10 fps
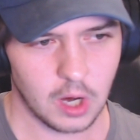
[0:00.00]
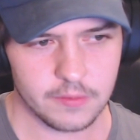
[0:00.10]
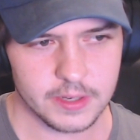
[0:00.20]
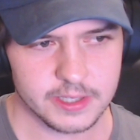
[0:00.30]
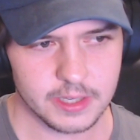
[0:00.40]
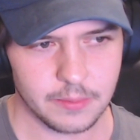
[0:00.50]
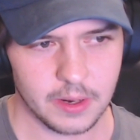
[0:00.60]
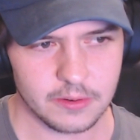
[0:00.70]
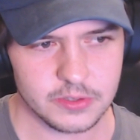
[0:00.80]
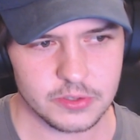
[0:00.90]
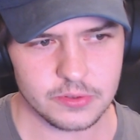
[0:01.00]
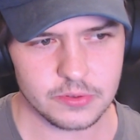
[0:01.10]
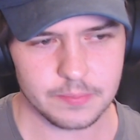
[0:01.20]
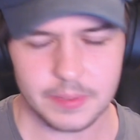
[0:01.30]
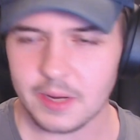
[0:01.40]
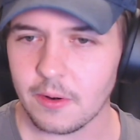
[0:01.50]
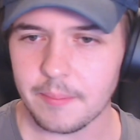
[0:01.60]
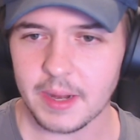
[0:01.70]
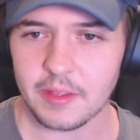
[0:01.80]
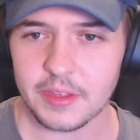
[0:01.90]
Obviously went on to bigger and
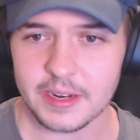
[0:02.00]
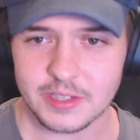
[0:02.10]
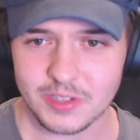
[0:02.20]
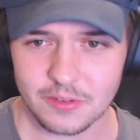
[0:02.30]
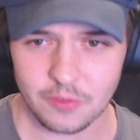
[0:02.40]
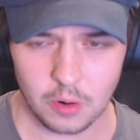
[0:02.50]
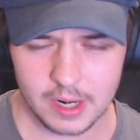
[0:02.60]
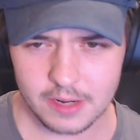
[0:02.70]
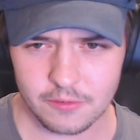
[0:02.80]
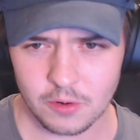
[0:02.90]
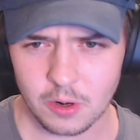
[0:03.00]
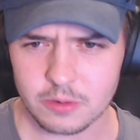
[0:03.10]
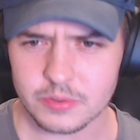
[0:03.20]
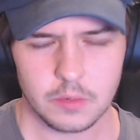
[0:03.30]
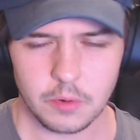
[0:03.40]
better things in a variety of roles.